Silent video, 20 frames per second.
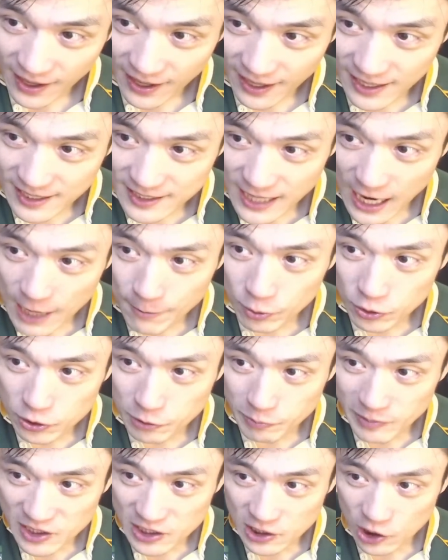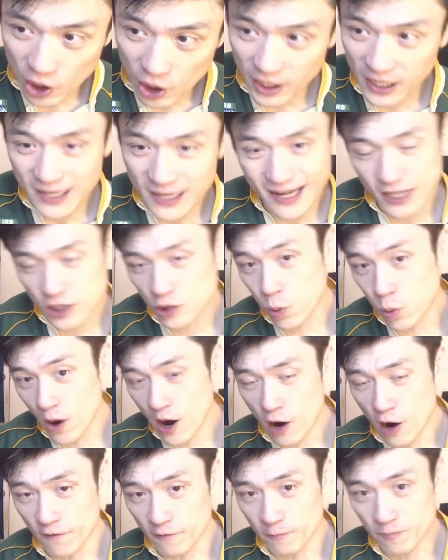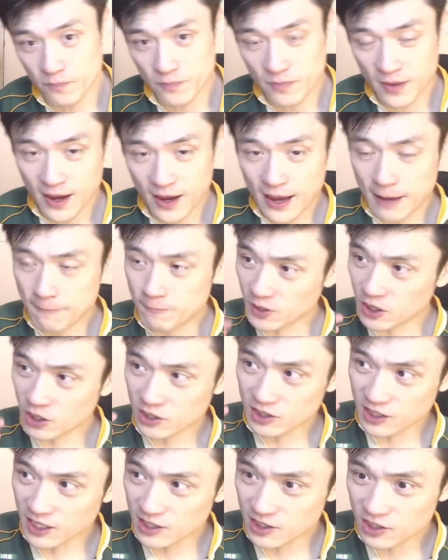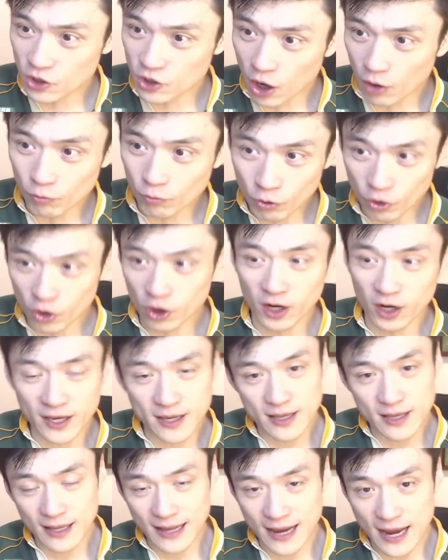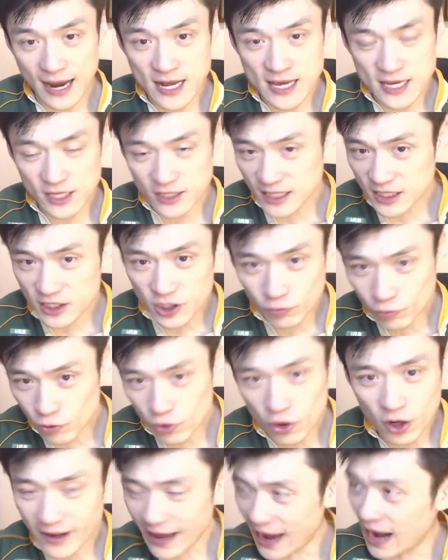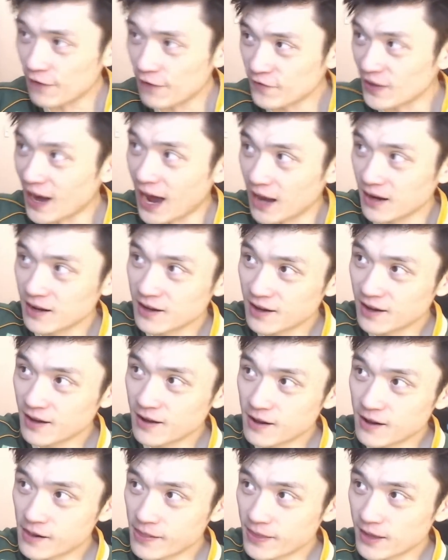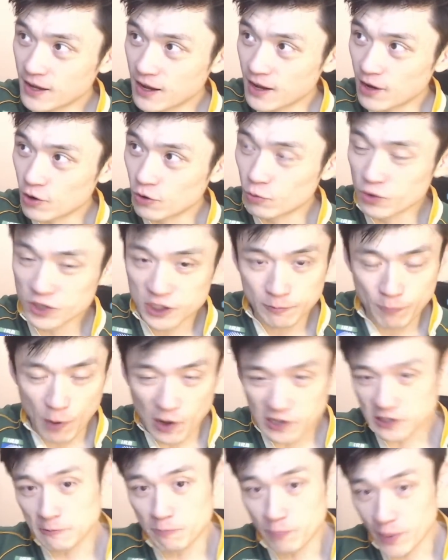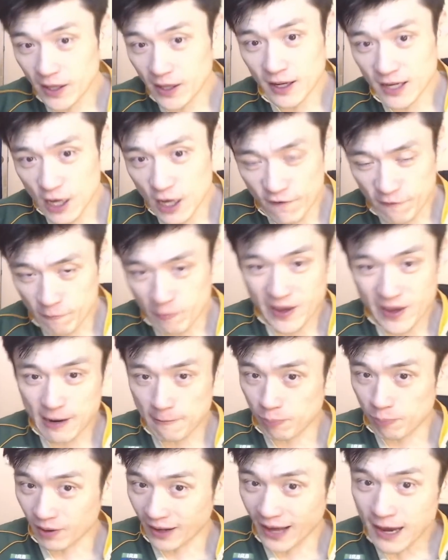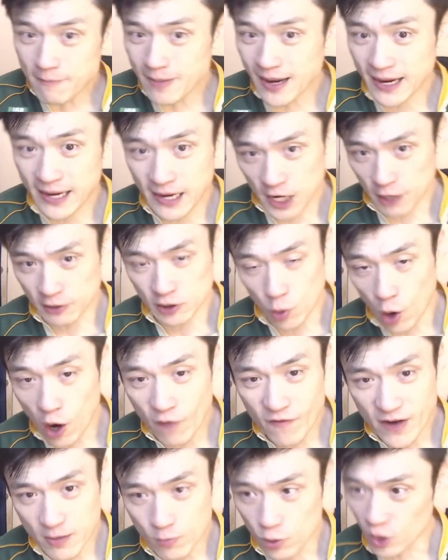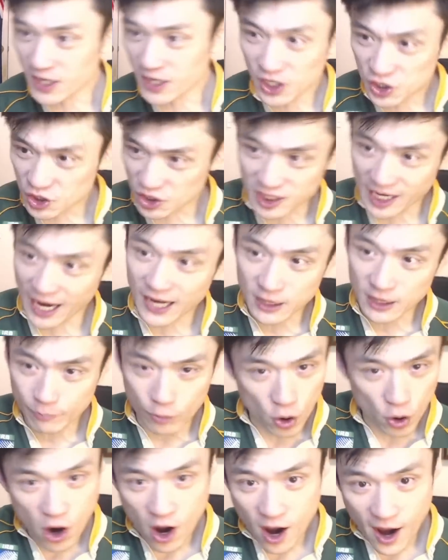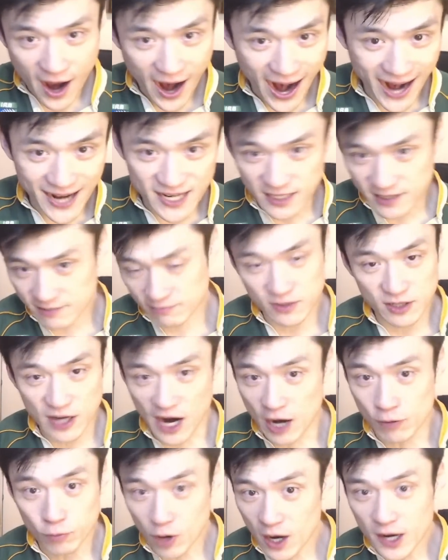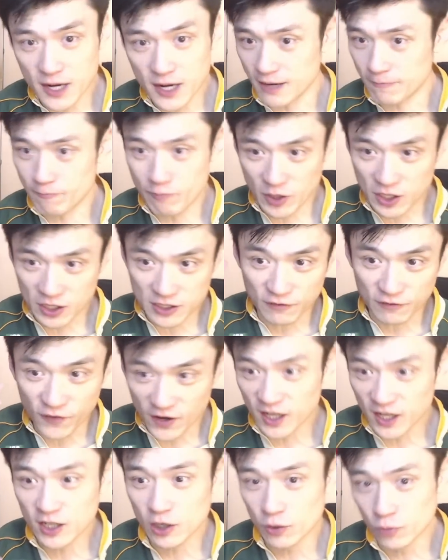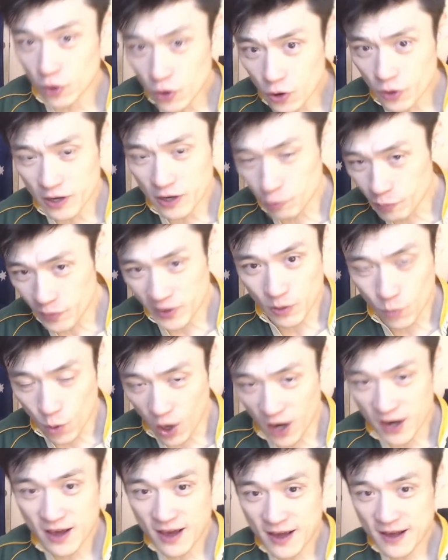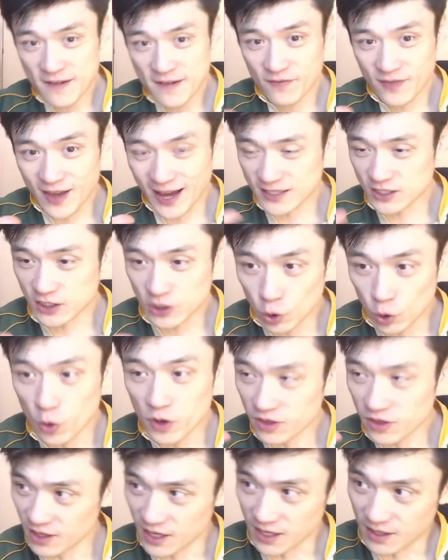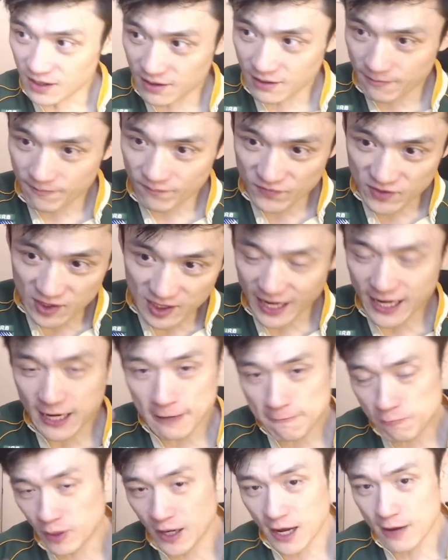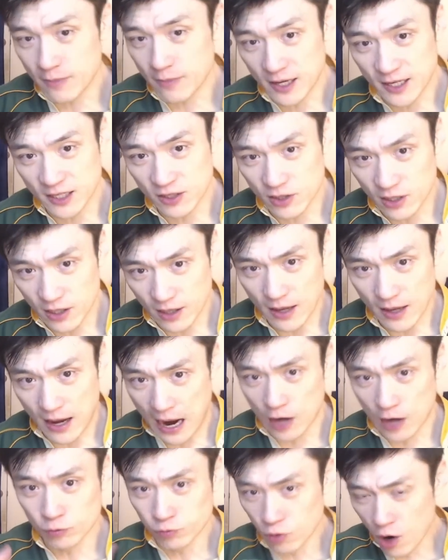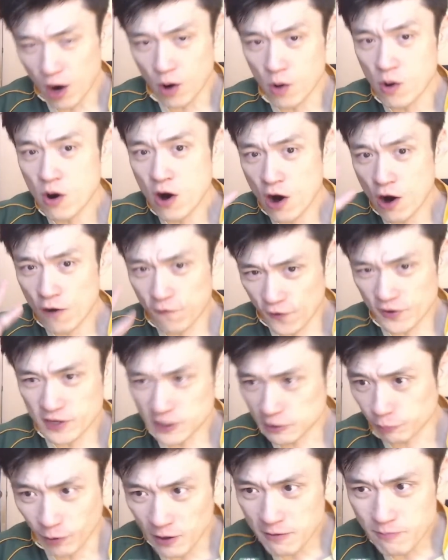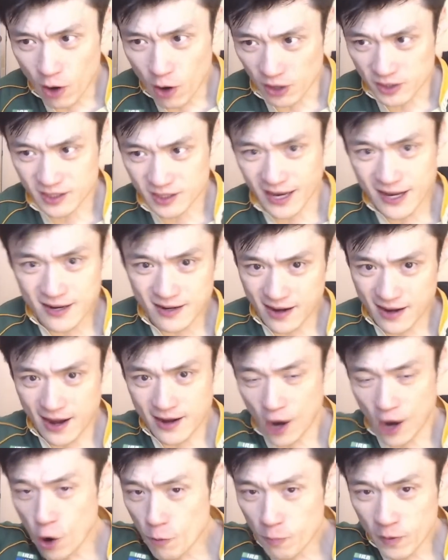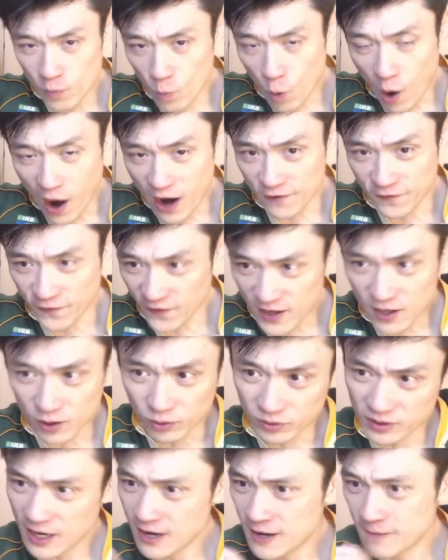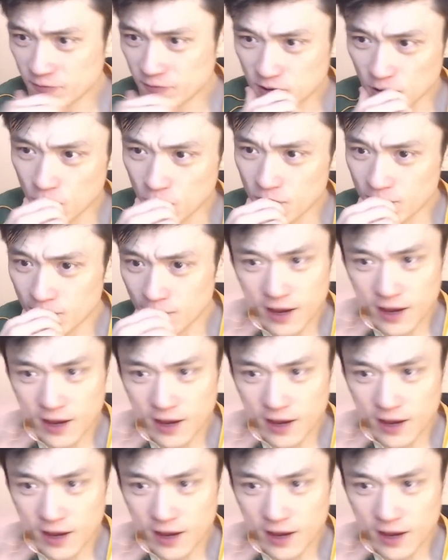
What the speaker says: is able to be slotted in at 12, because he's not really, and he doesn't really have that responsibility of being a playmaker at a 12 anymore. He can just take the ball and run it, because Willie le Roux will be the one that's doing the second playmaking role for the Springboks in open wide field. So